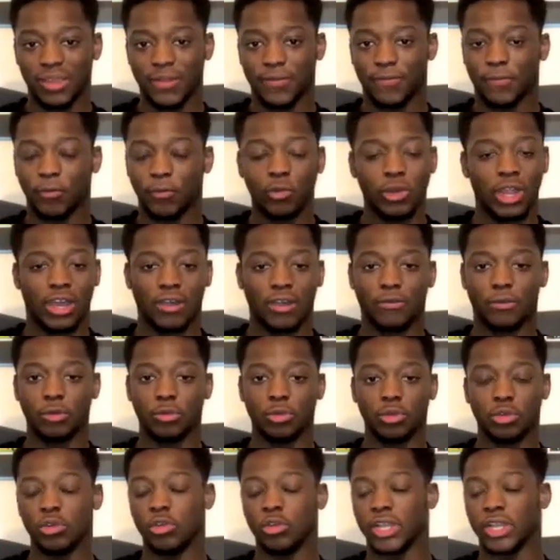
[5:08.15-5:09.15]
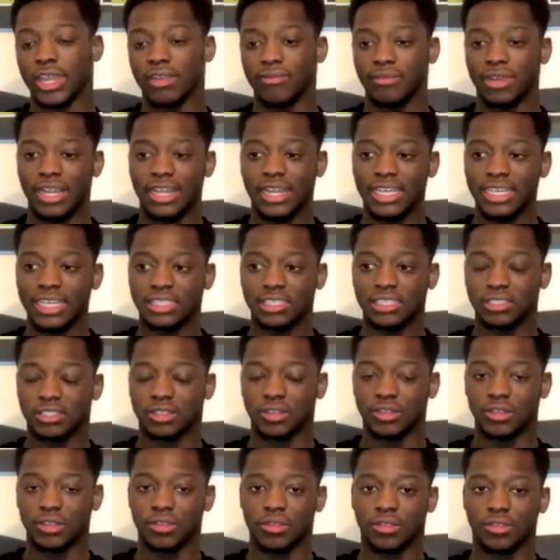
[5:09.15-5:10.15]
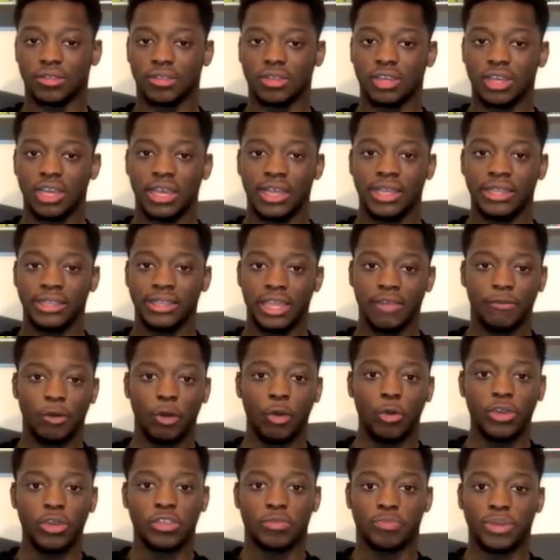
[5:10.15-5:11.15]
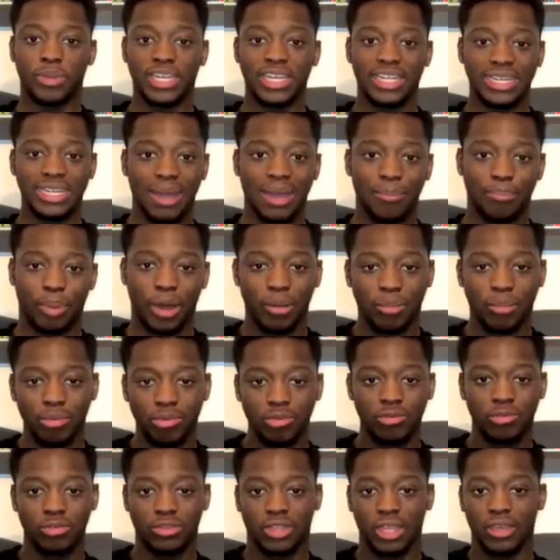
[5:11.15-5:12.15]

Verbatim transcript: they fall out of football or get released is because they've always been in that bubble.